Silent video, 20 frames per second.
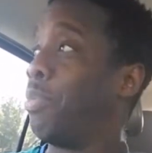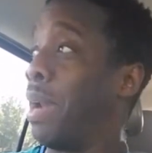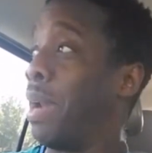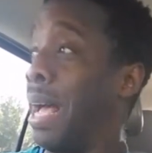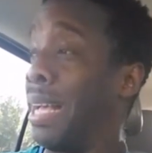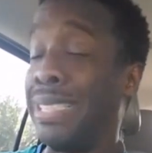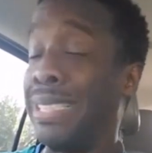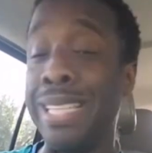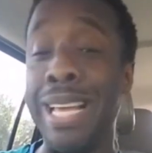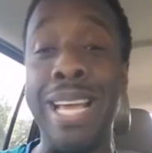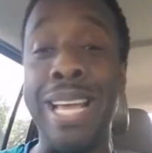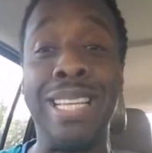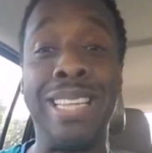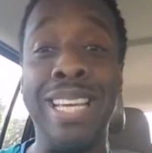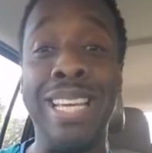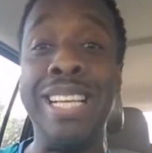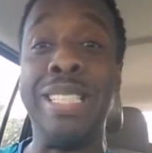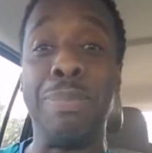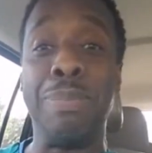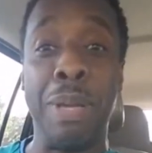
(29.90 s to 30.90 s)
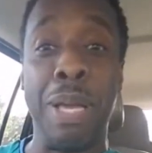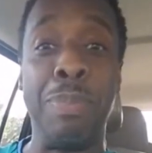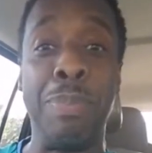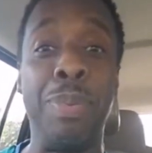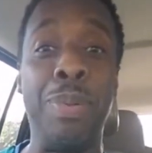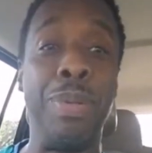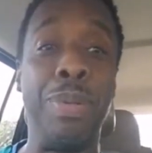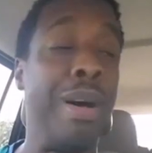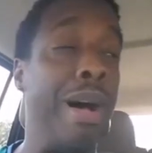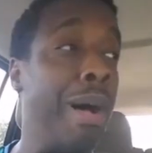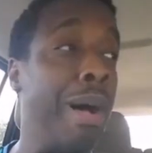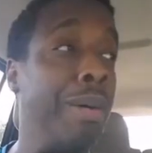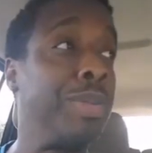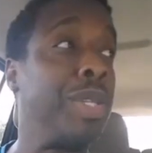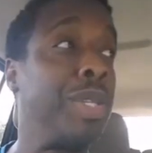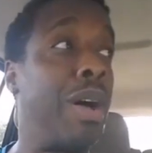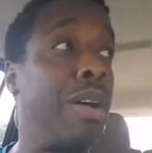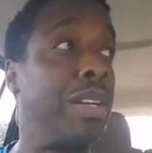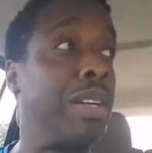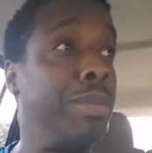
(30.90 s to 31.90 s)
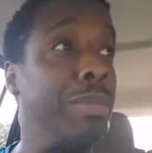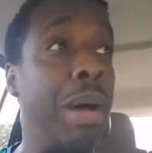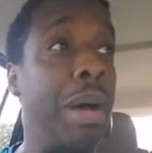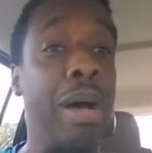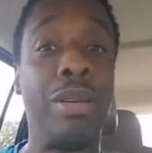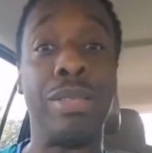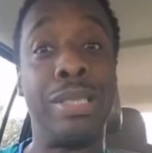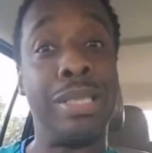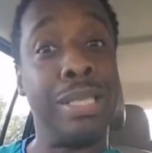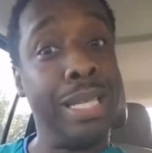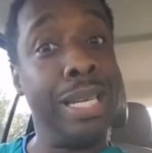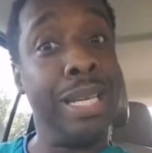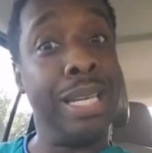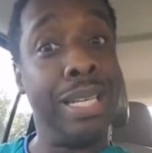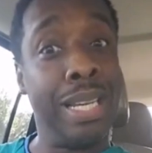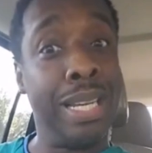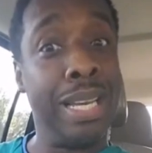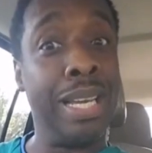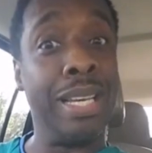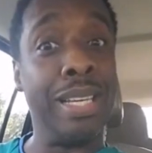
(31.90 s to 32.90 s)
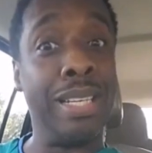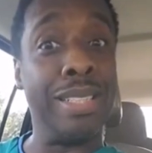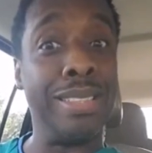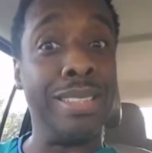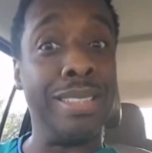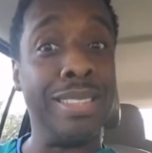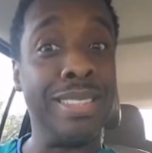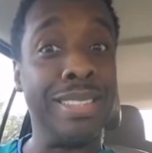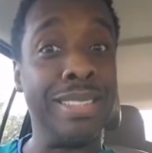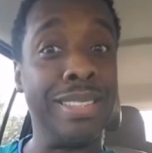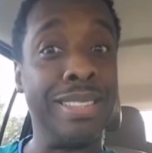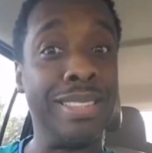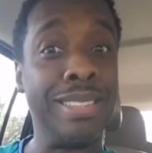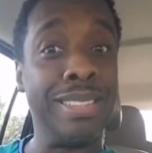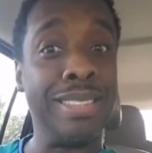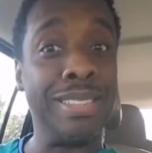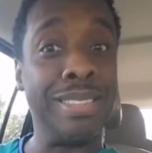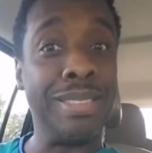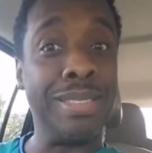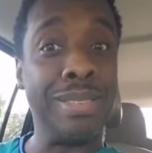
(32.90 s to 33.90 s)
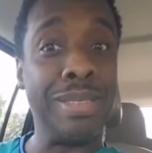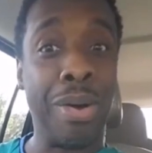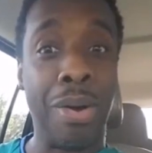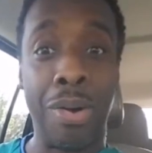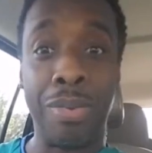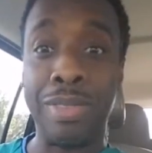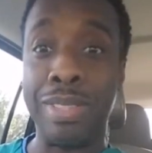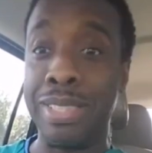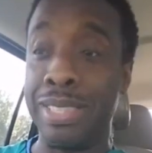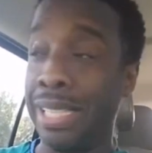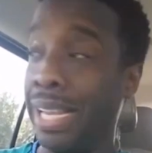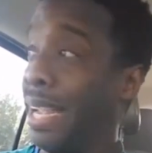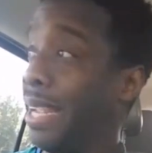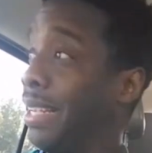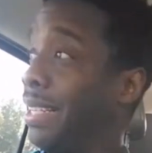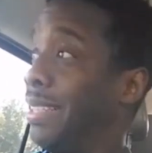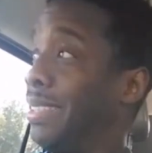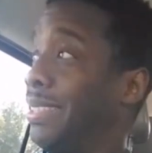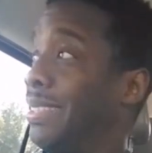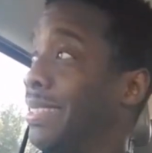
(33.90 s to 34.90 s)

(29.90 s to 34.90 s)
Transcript: When I say these people, I'm talking about CNN off the chain.